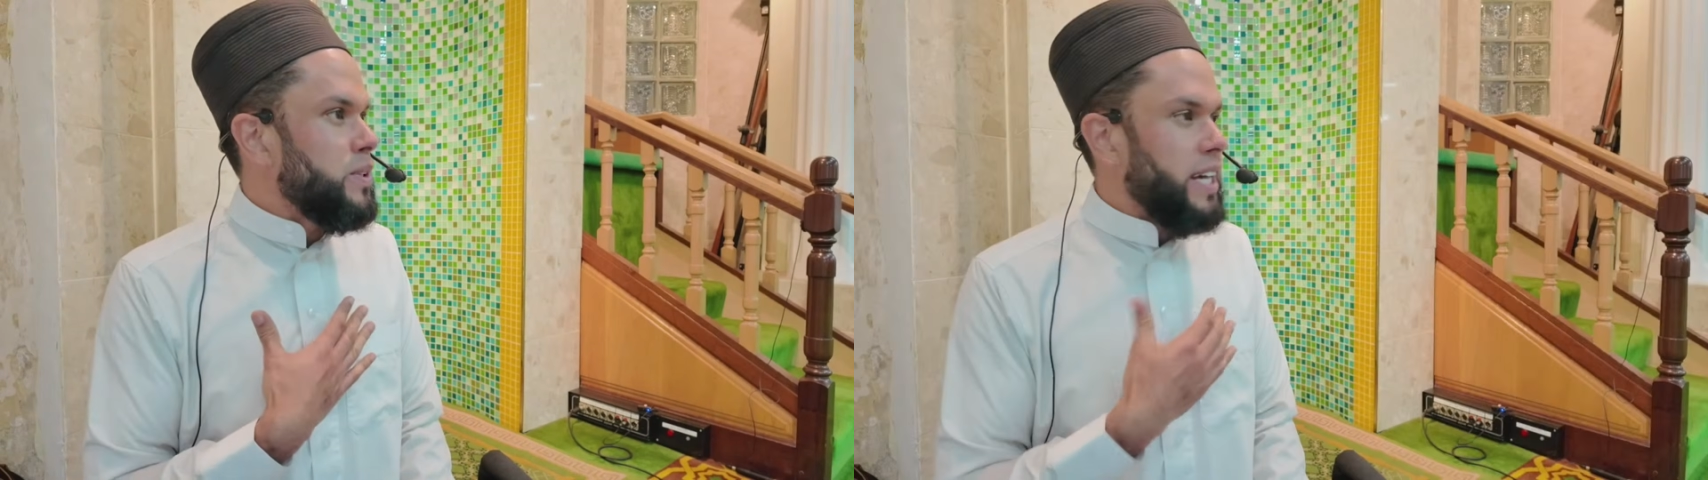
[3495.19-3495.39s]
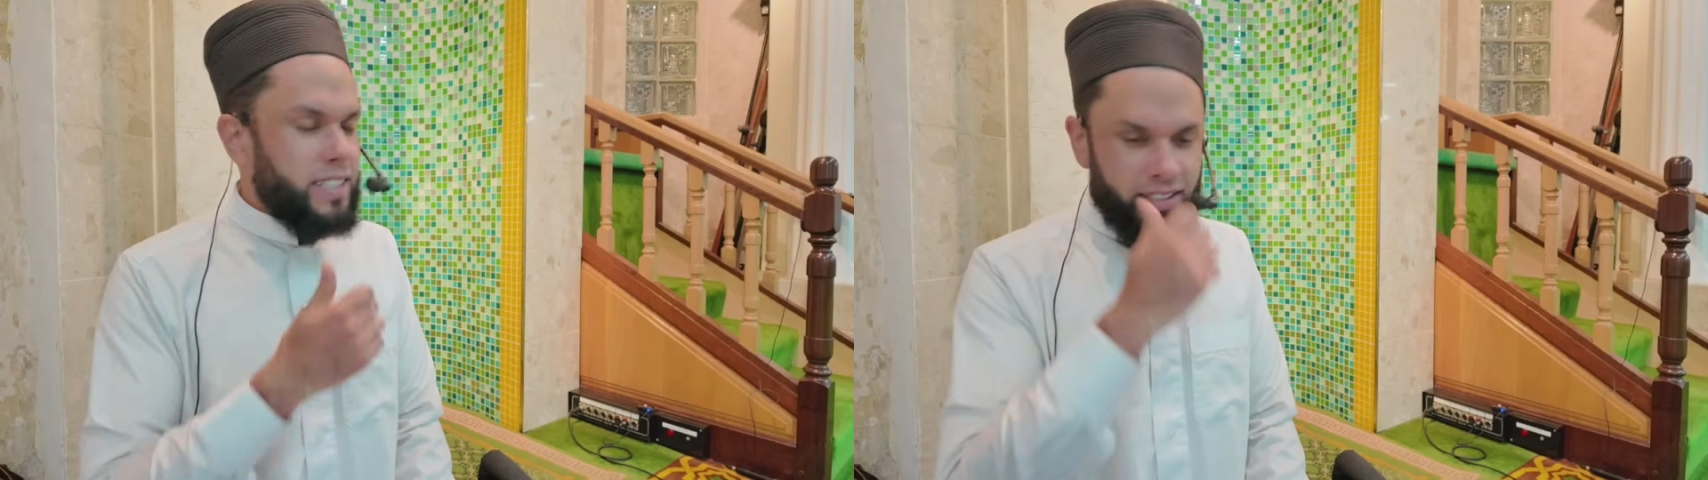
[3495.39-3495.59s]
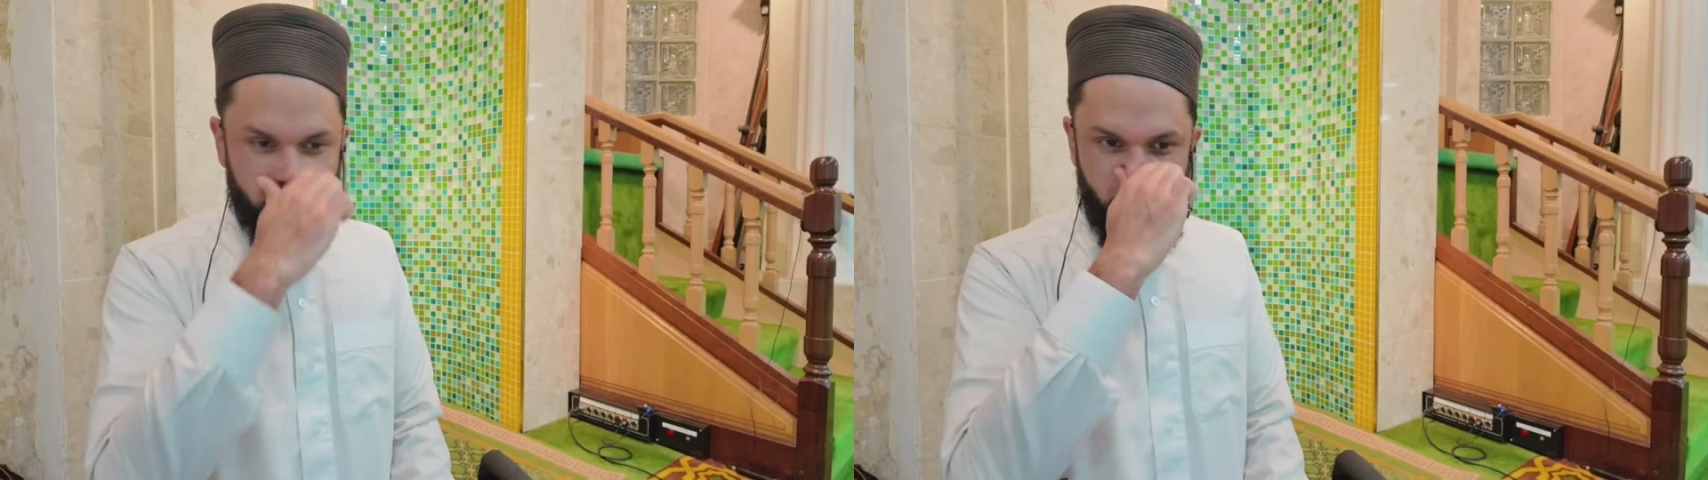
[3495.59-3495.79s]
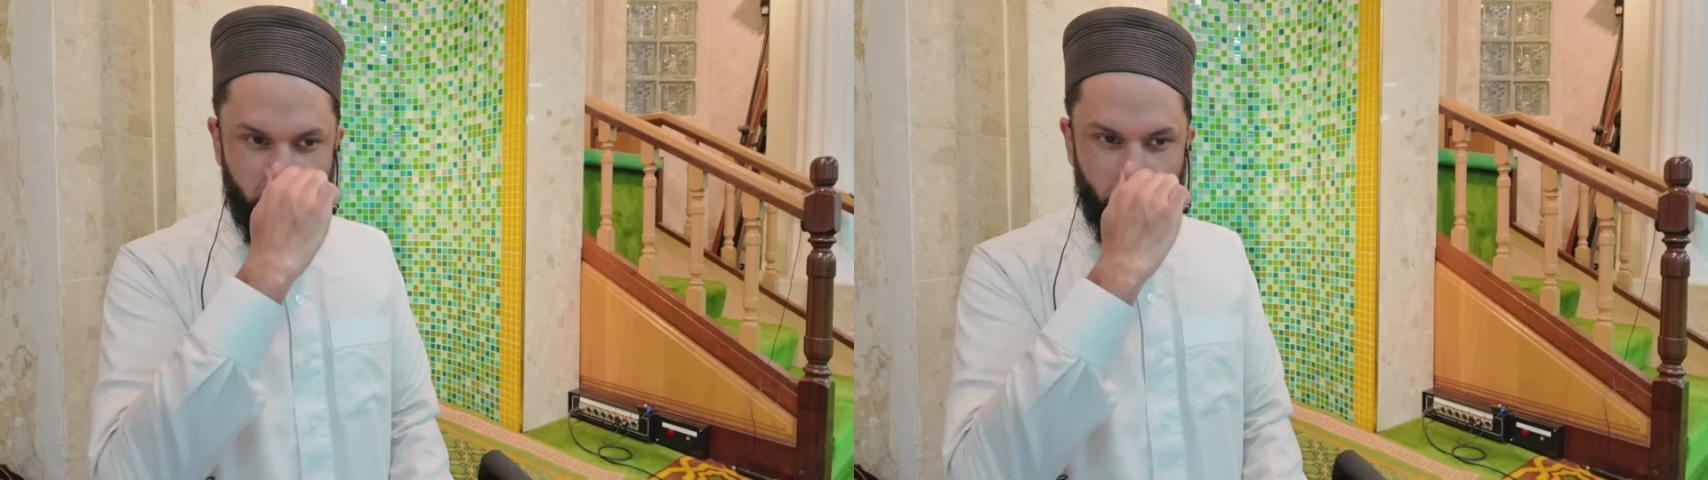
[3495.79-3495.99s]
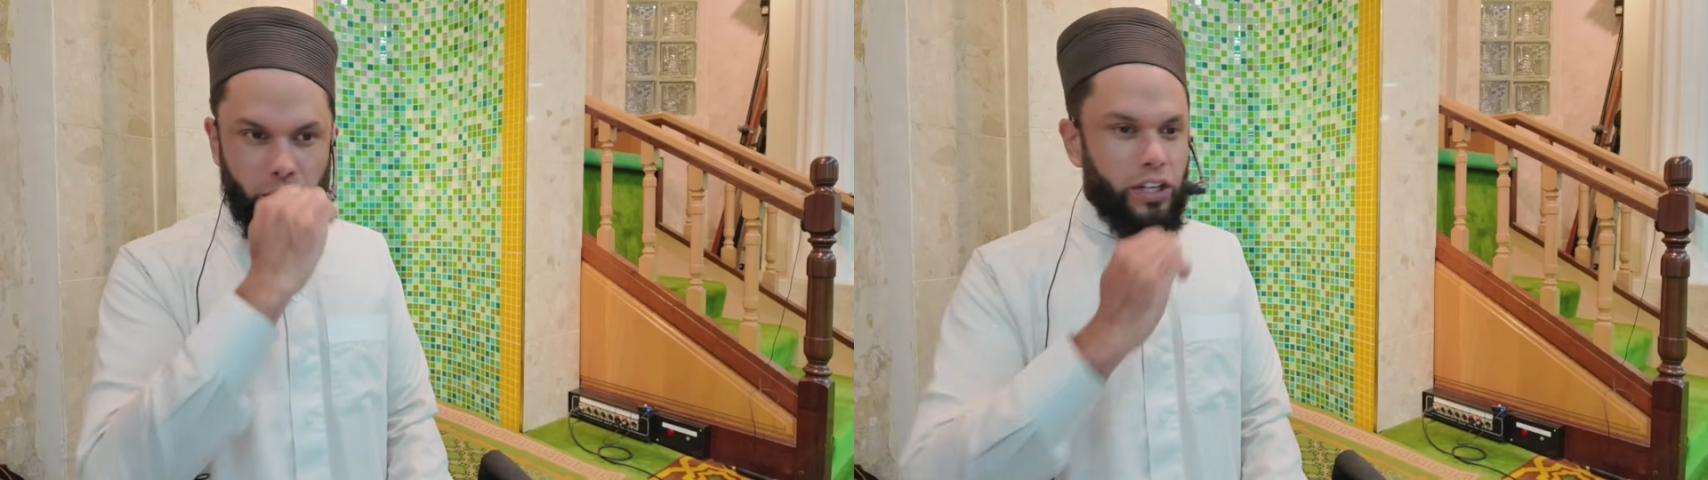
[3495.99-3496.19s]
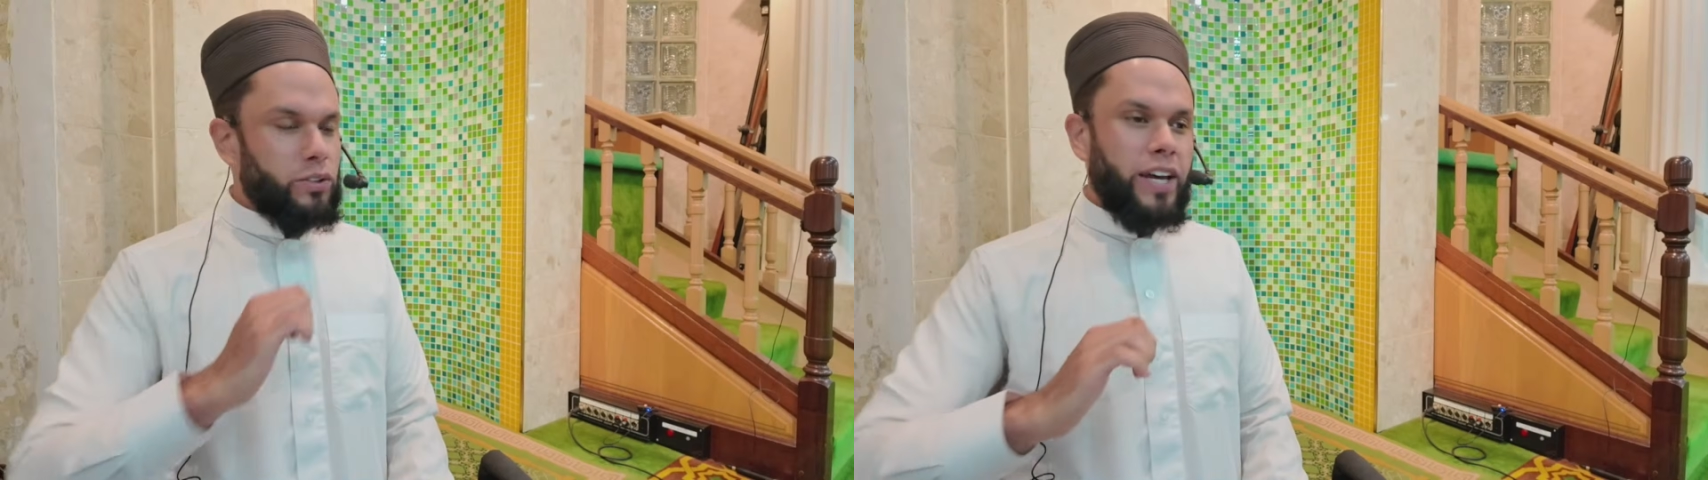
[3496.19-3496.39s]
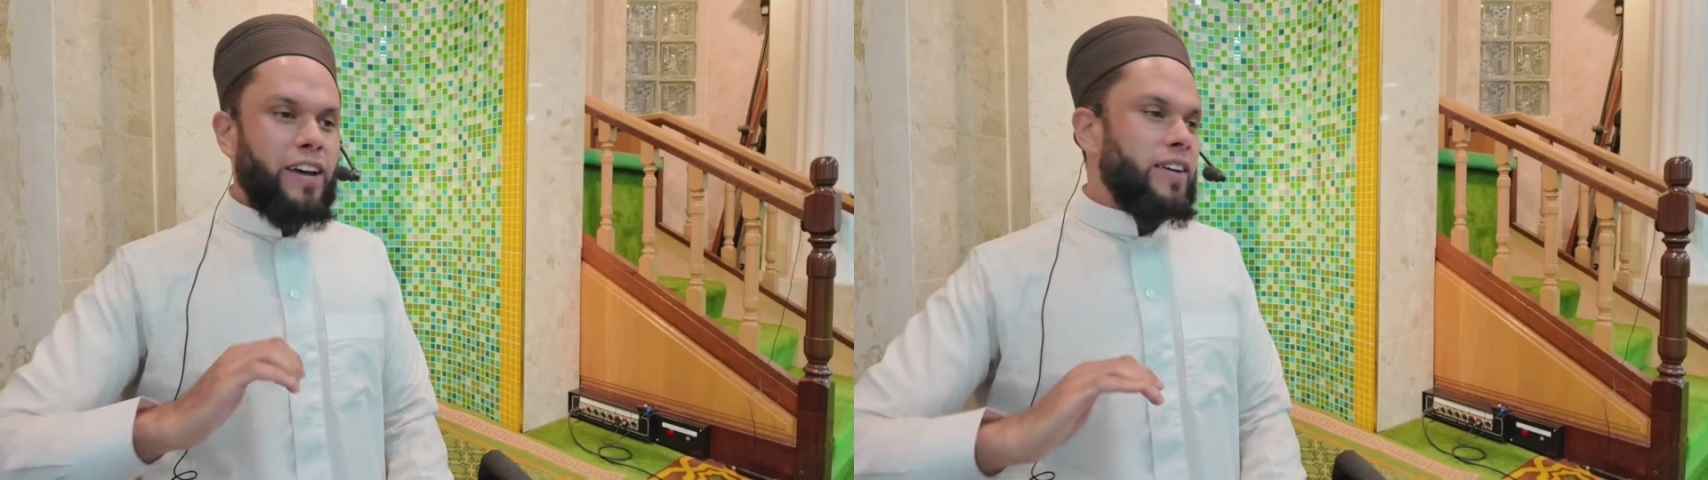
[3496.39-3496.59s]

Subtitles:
Right? You're going to